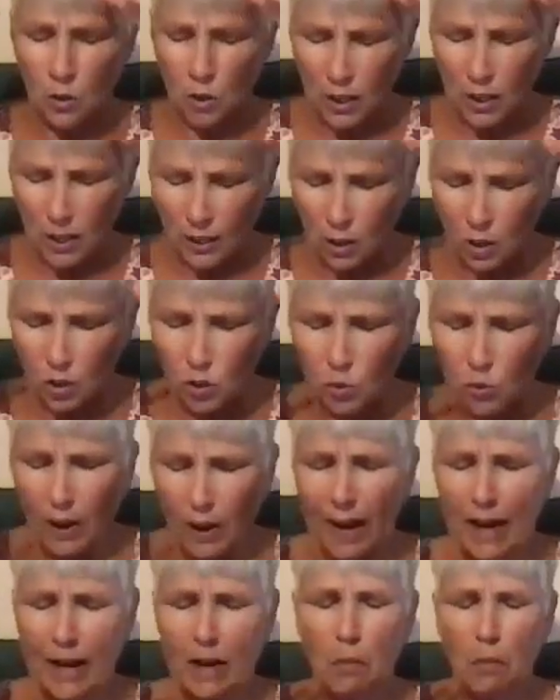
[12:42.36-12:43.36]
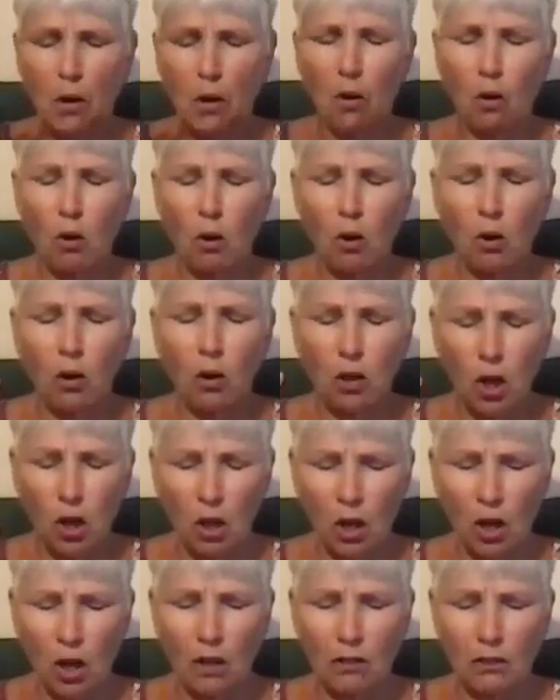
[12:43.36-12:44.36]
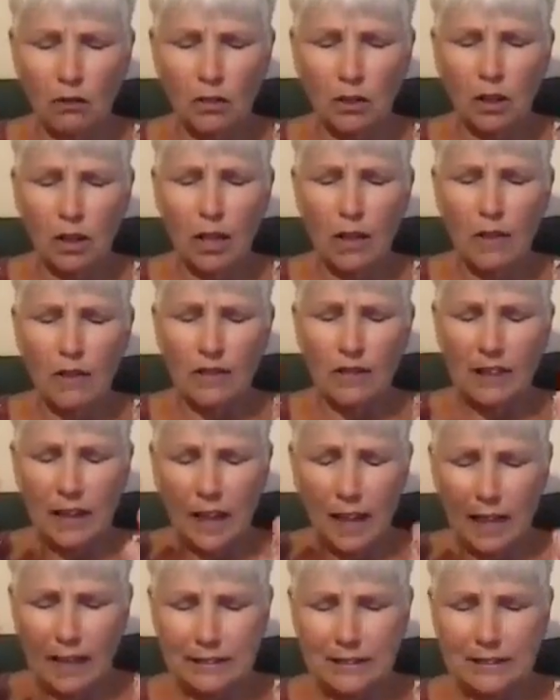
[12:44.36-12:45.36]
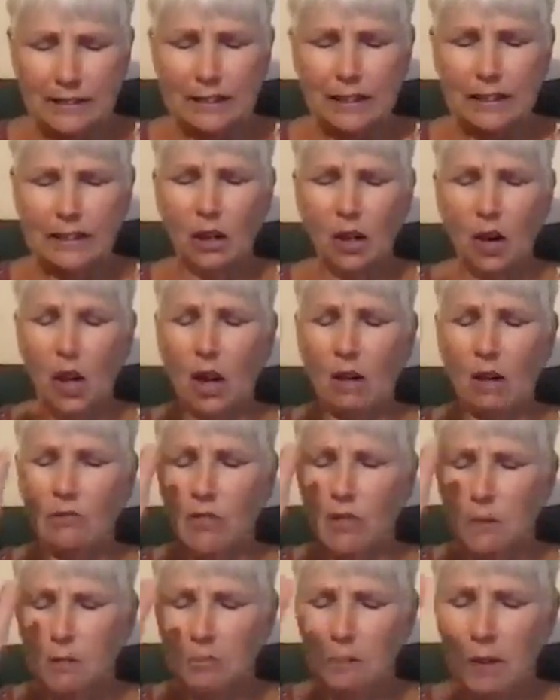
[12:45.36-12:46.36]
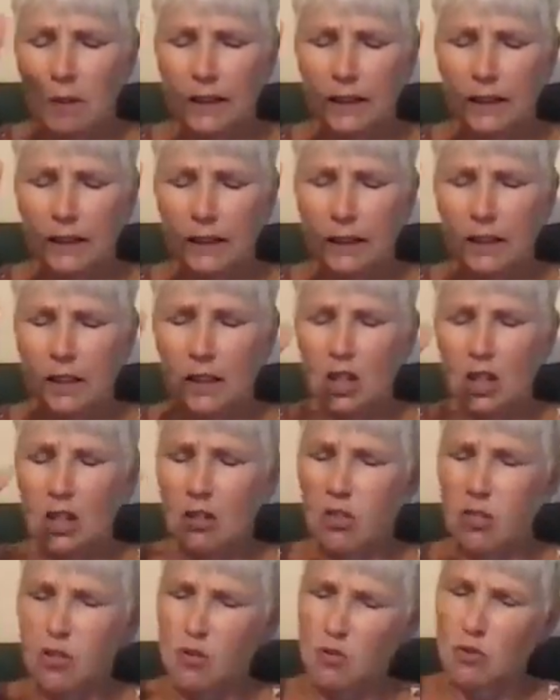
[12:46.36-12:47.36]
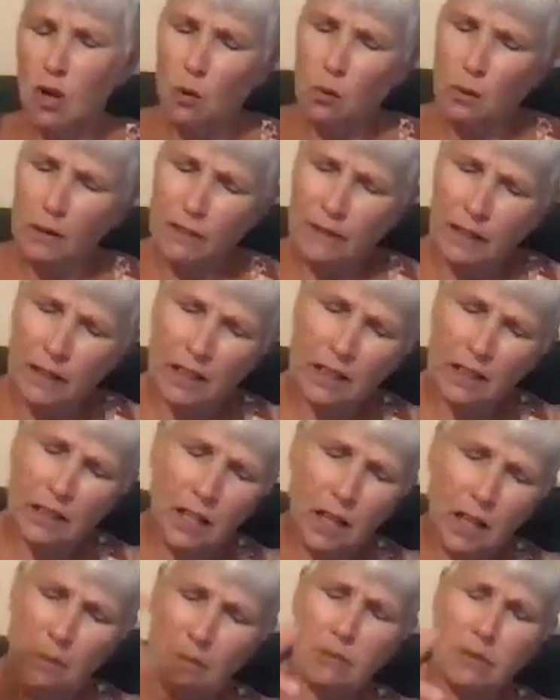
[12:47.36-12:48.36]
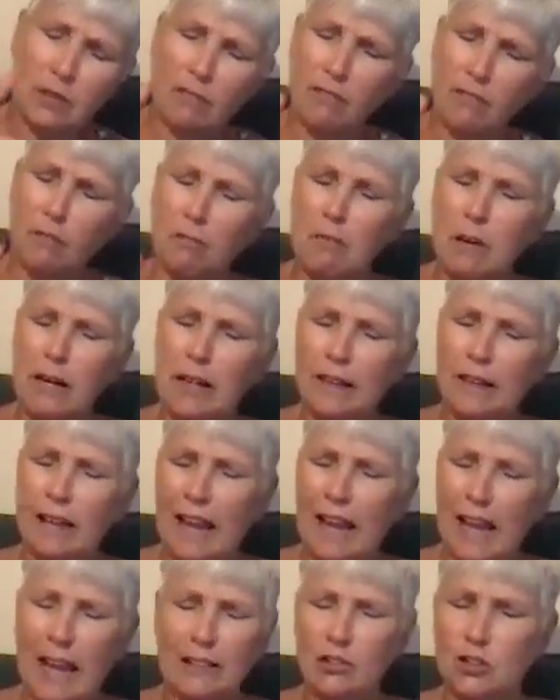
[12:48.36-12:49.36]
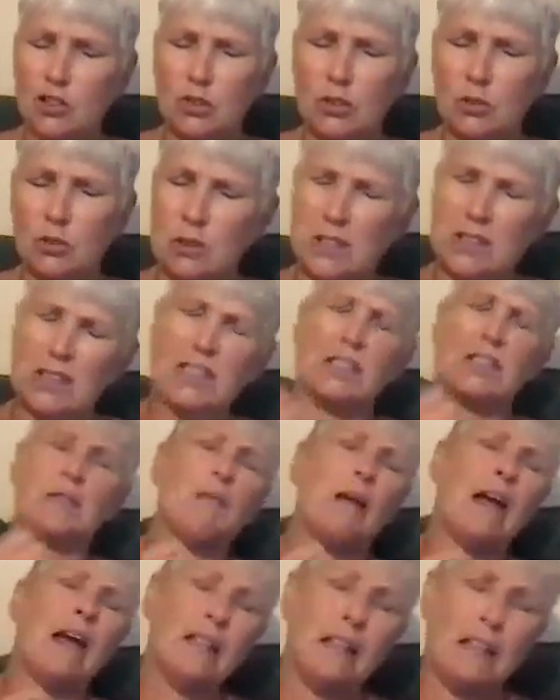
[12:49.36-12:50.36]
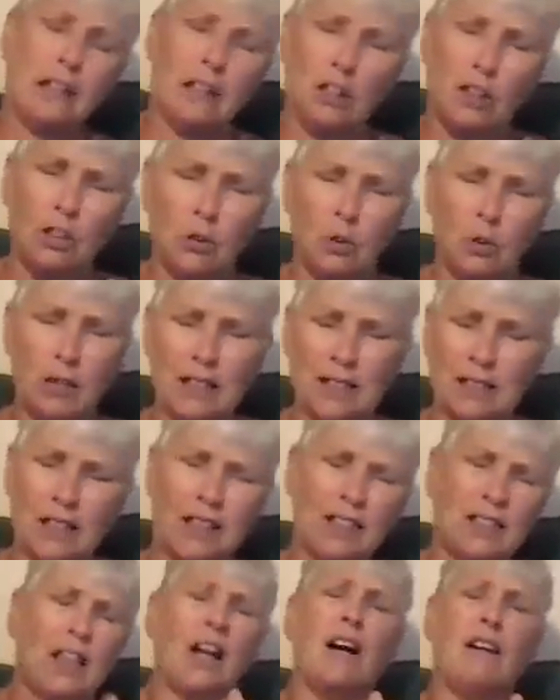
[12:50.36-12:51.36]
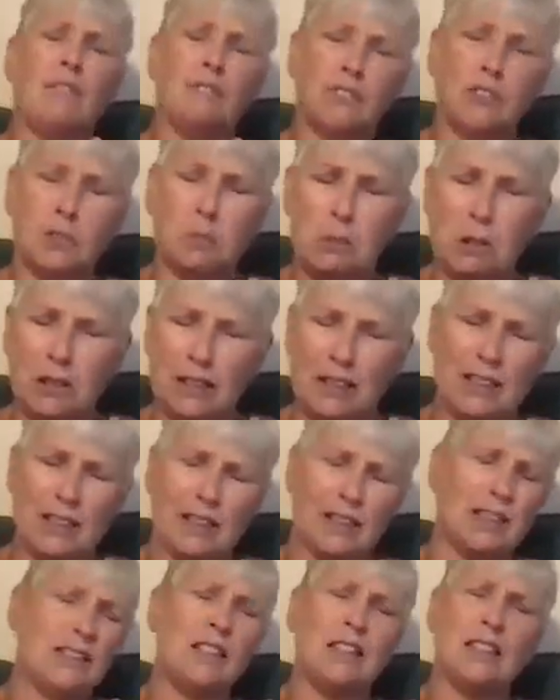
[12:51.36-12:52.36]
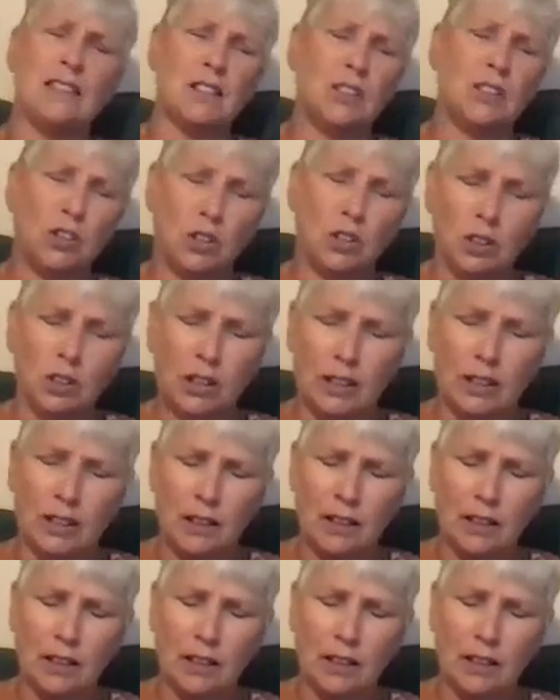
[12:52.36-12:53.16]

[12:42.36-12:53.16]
can grab a hold of the idea of the monkey throwing the clumps of mud at you and smacking you, and it's uncomfortable and it isn't good.